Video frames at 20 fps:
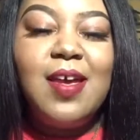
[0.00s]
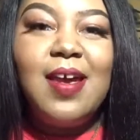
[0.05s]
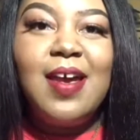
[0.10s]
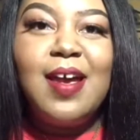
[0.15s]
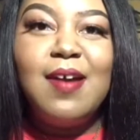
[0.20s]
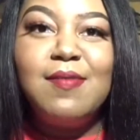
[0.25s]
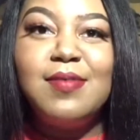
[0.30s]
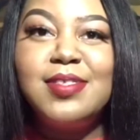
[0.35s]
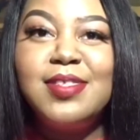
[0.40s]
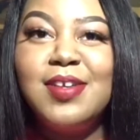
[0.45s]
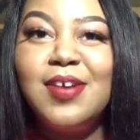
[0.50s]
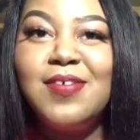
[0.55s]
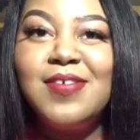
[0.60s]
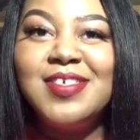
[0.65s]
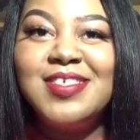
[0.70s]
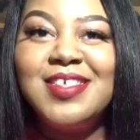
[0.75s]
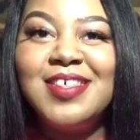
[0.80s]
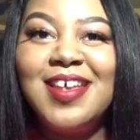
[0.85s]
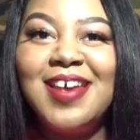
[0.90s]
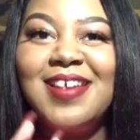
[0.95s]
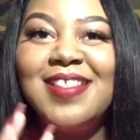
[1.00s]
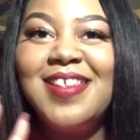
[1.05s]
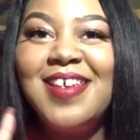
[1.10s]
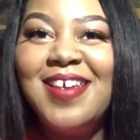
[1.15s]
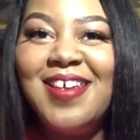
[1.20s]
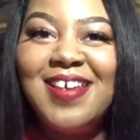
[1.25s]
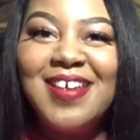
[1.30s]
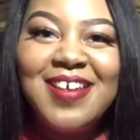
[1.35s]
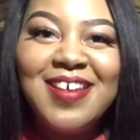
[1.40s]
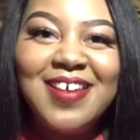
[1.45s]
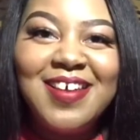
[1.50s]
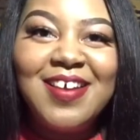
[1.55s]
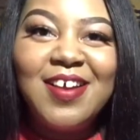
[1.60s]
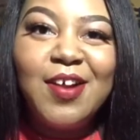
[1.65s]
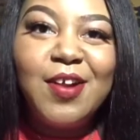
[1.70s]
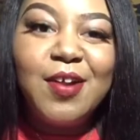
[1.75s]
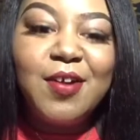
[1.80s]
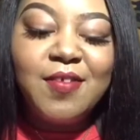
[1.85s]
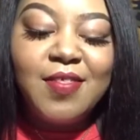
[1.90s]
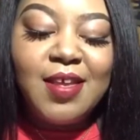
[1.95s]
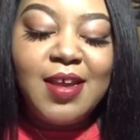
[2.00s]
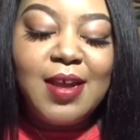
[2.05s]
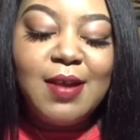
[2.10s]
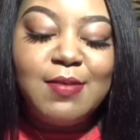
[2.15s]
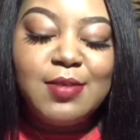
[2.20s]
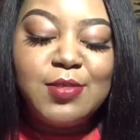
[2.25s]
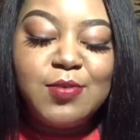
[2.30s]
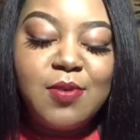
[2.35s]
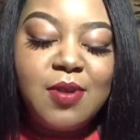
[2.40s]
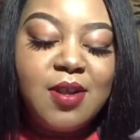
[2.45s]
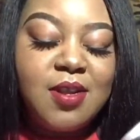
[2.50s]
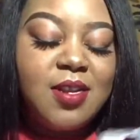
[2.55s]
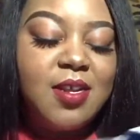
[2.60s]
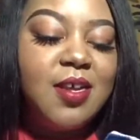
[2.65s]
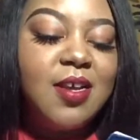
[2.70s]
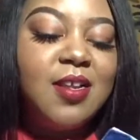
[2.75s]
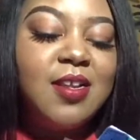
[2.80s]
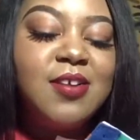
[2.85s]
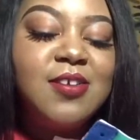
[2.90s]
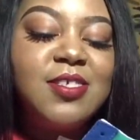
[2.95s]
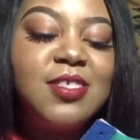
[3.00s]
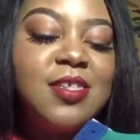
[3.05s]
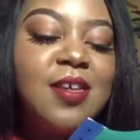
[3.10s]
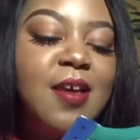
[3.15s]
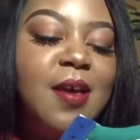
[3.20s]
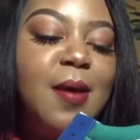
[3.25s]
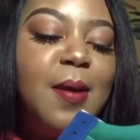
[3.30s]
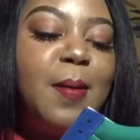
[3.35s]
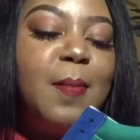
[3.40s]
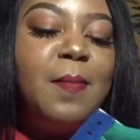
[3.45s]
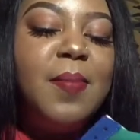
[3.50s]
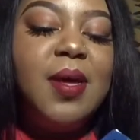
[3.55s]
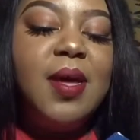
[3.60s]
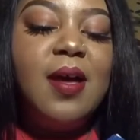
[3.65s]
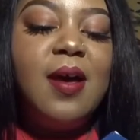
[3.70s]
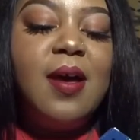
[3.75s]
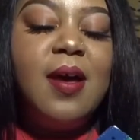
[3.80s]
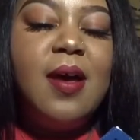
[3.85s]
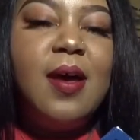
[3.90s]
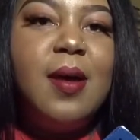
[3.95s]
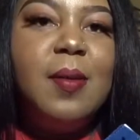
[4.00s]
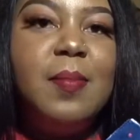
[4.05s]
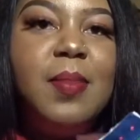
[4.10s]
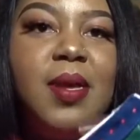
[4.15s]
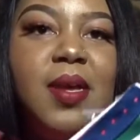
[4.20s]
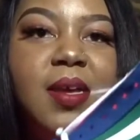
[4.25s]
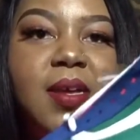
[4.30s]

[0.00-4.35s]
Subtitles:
I was known as like that girl that always wore all the colors. But